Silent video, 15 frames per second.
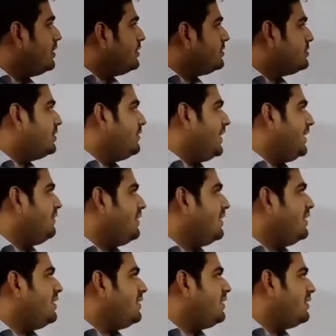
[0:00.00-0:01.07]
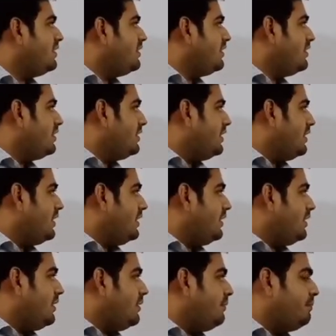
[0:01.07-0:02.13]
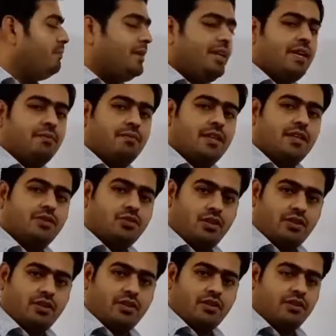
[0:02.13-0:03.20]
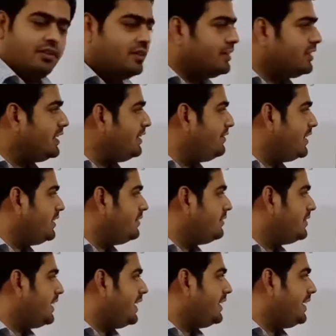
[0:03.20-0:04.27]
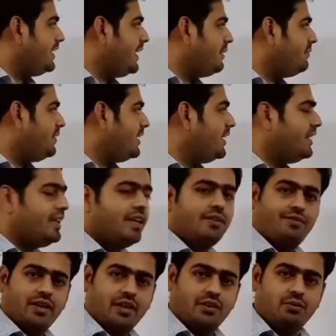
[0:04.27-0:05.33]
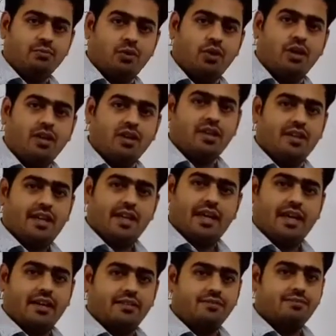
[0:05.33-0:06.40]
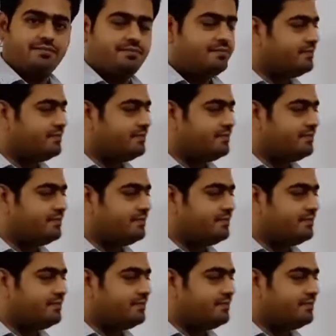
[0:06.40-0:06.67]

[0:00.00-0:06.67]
So whenever medium is not given, at that time we can take vacuum or air.